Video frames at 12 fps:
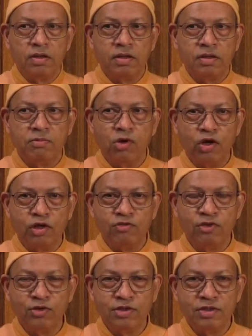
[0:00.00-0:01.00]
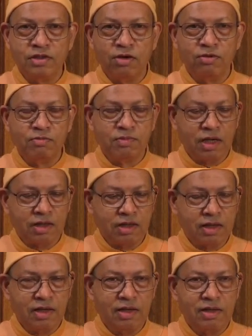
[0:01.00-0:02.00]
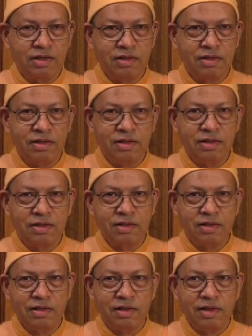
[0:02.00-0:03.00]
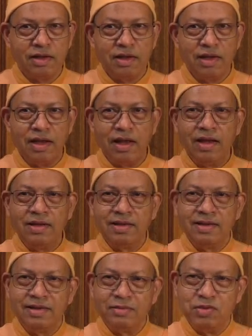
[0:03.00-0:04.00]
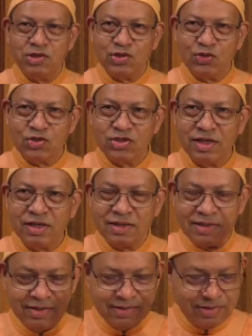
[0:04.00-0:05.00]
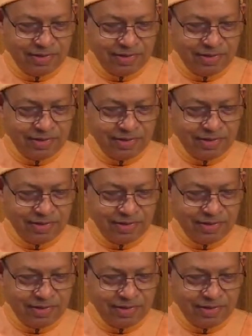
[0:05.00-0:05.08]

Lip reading: The body floated down, back again. And the picture was taken.